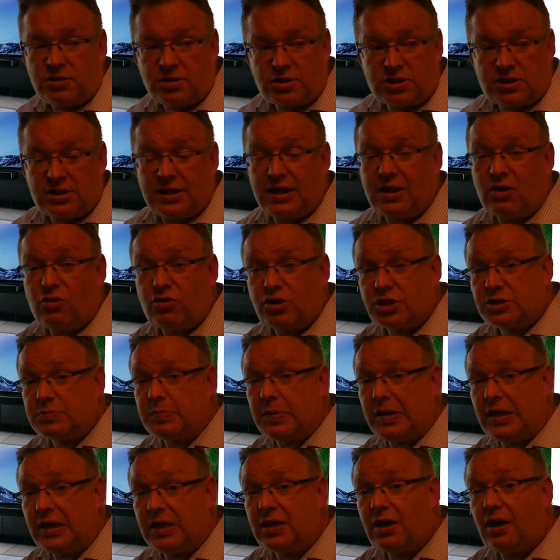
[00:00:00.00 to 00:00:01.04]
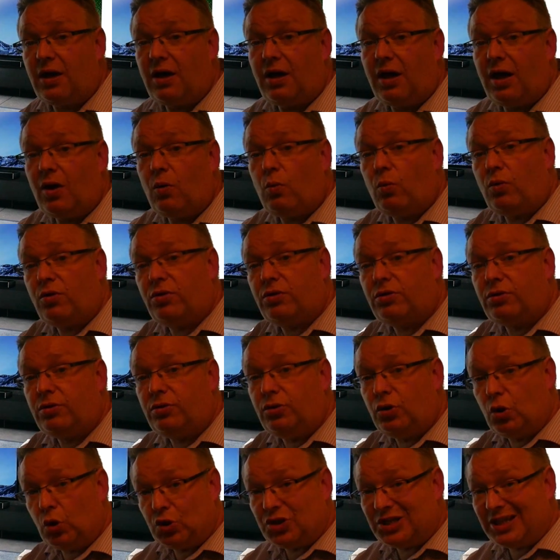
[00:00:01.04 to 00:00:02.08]
to that other speaker with
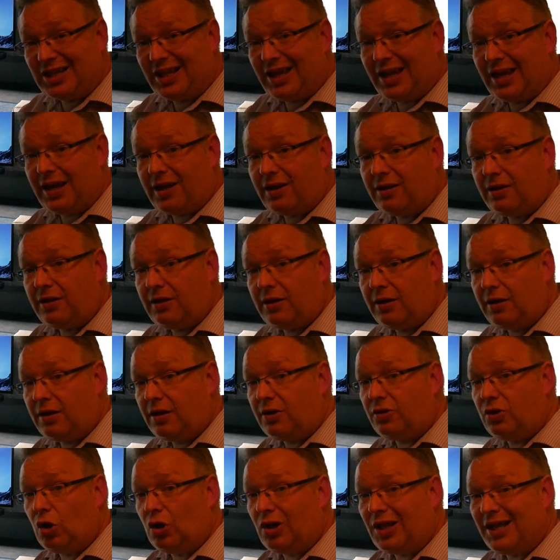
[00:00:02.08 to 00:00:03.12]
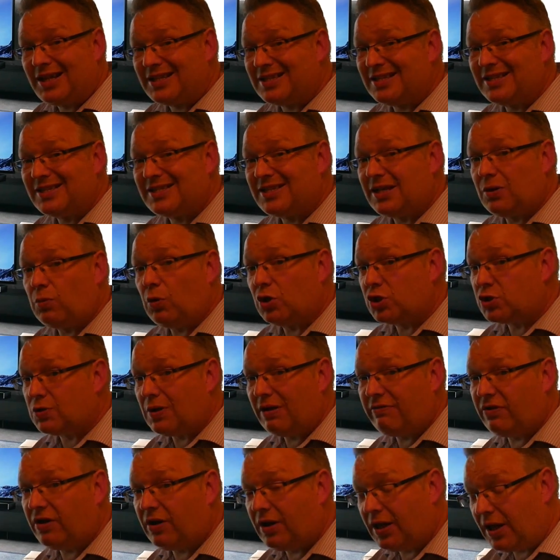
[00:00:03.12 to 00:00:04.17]
no delay, no latency
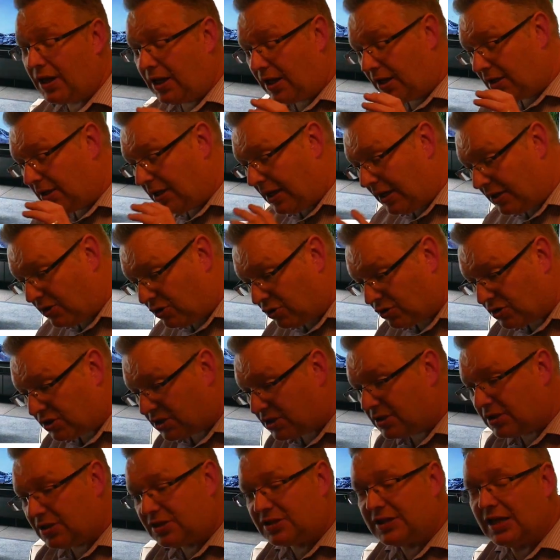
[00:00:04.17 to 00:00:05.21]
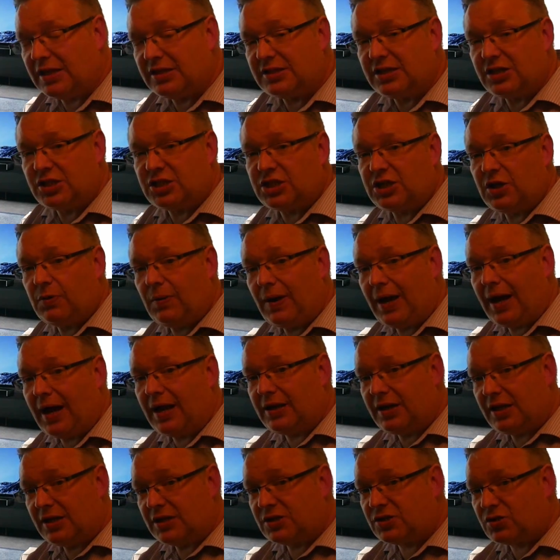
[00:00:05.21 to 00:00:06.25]
whatsoever. It just sends it to it,
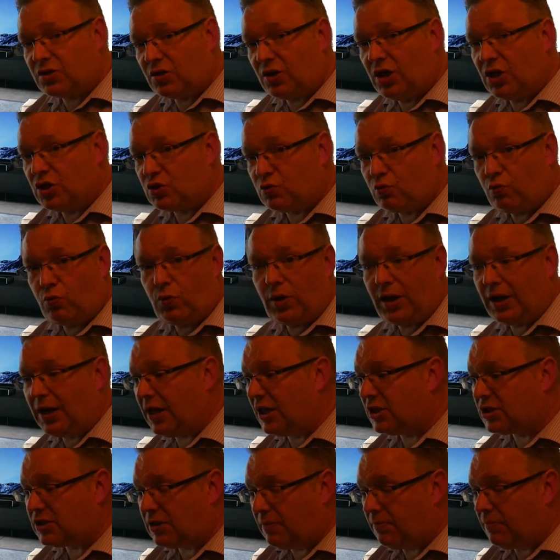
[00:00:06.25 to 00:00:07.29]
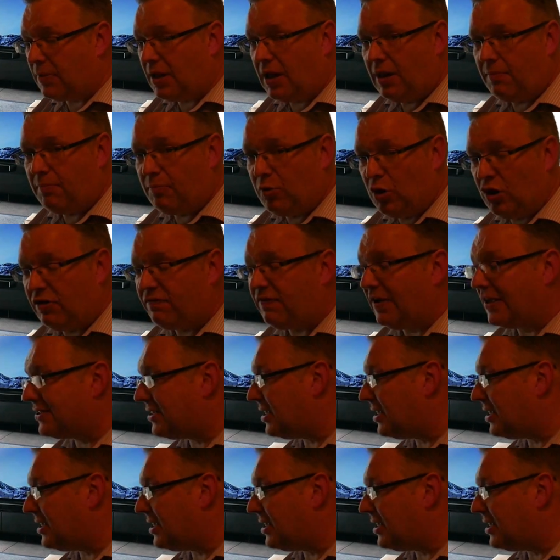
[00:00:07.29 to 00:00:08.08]
and it's a perfect